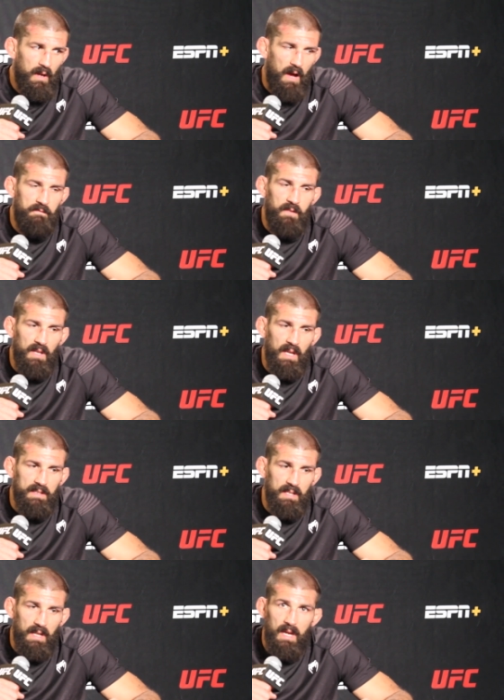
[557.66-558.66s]
i feel
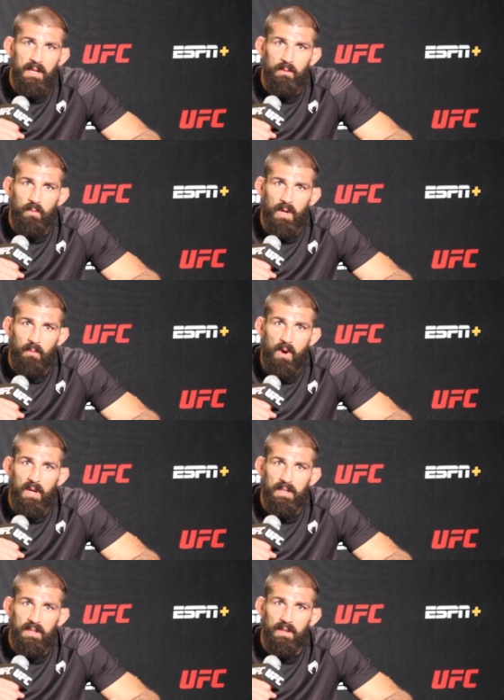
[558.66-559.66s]
like tonight when i
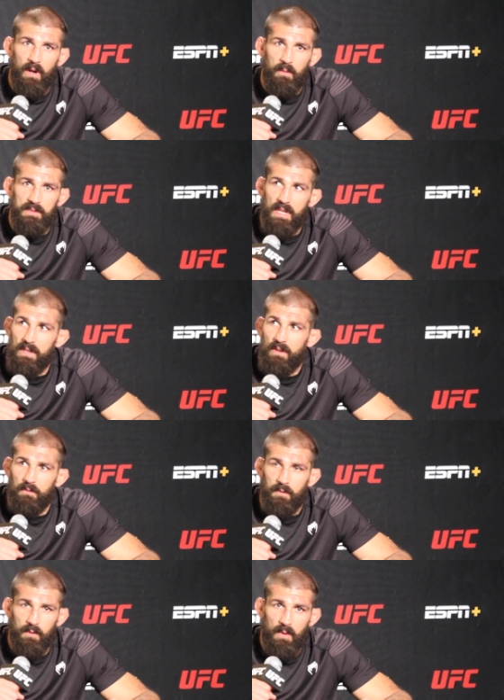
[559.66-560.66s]
walked in there i was in there
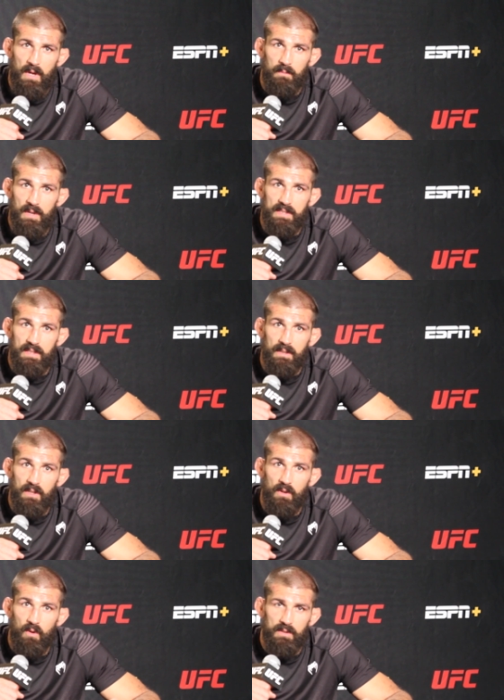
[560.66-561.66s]
for the right reason
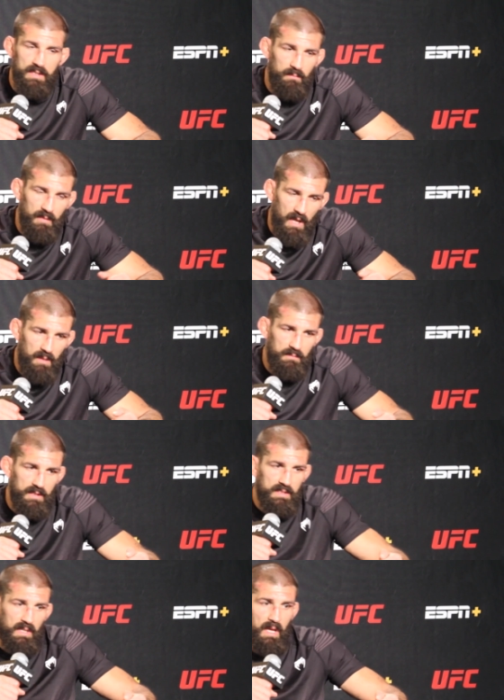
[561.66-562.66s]
you know and sometimes
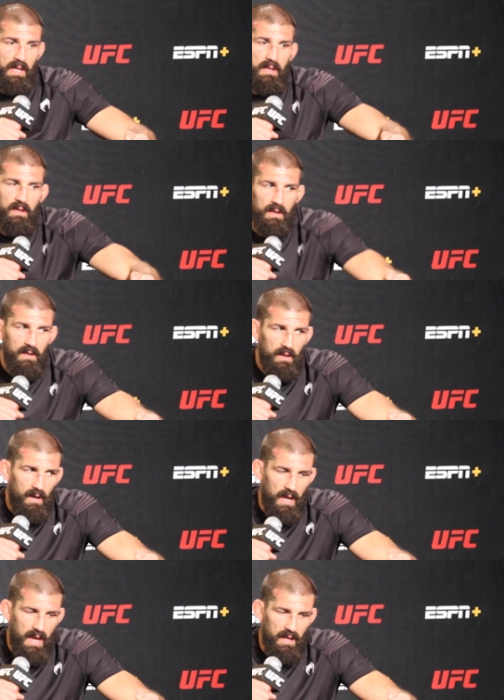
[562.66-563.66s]
it's like
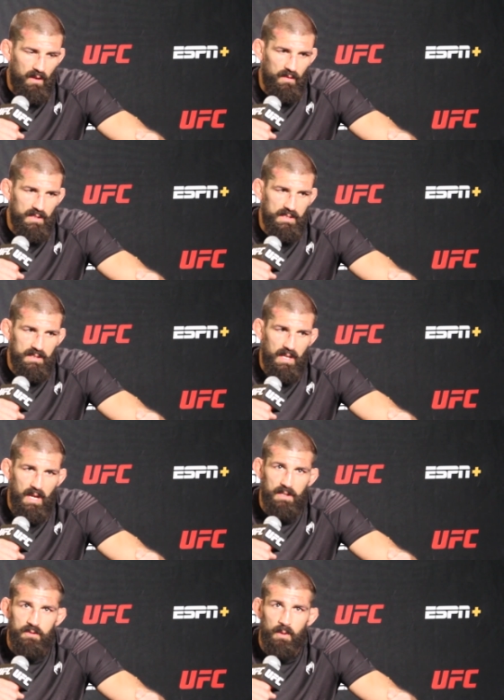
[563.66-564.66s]
i had all this
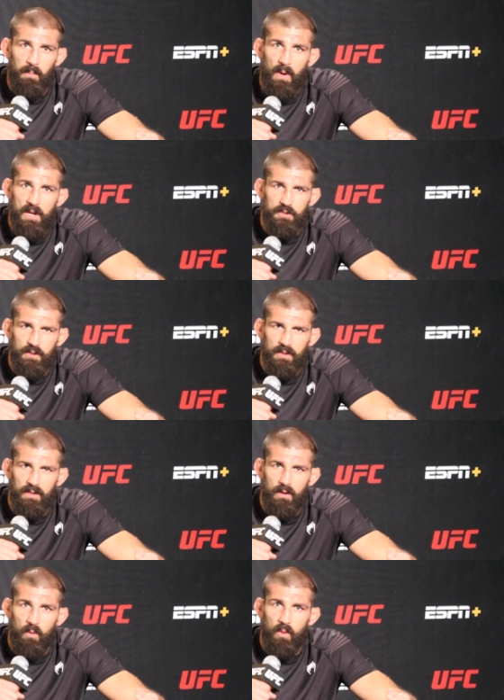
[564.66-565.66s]
extra
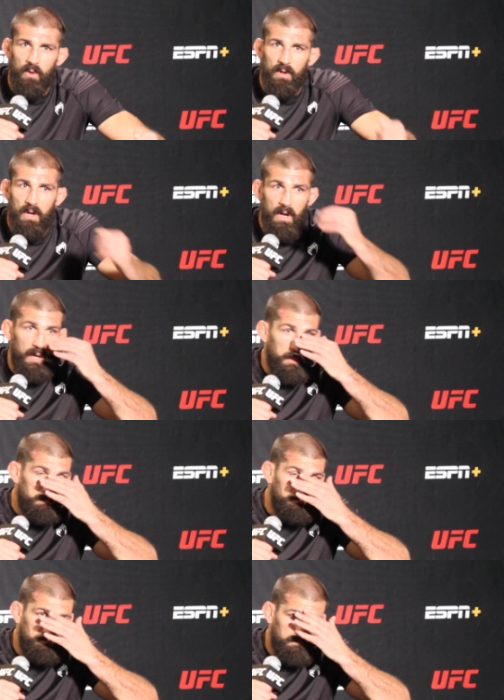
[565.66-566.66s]
pressure or
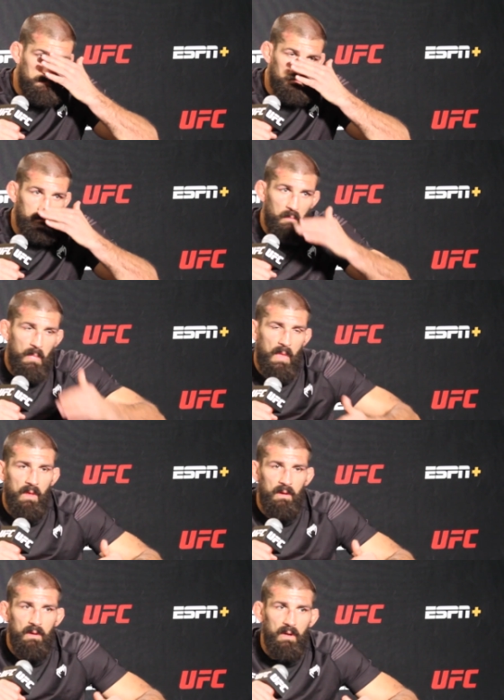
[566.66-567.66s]
um,
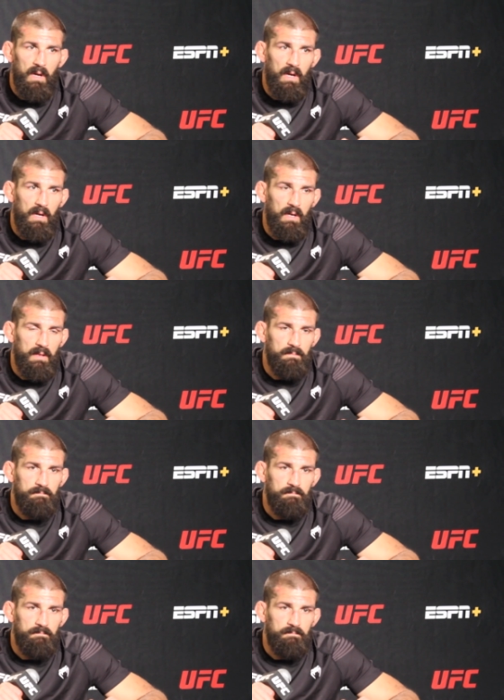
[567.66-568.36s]
uh,